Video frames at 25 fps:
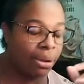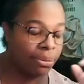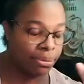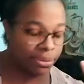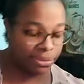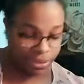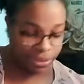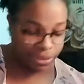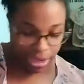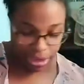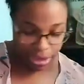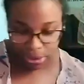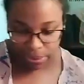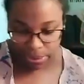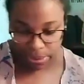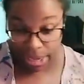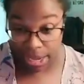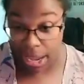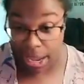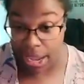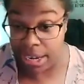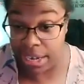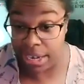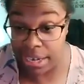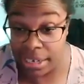I was like, okay,
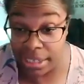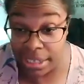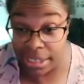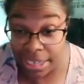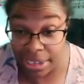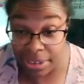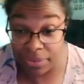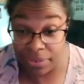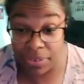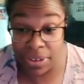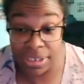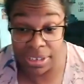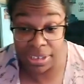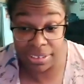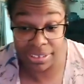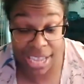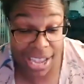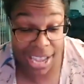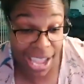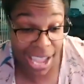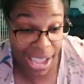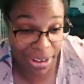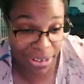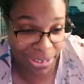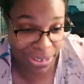I need to leave because
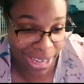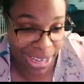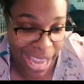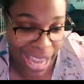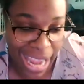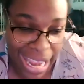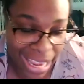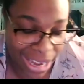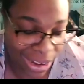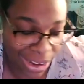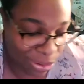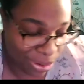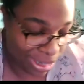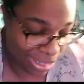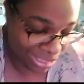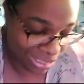I, I was like, I got to go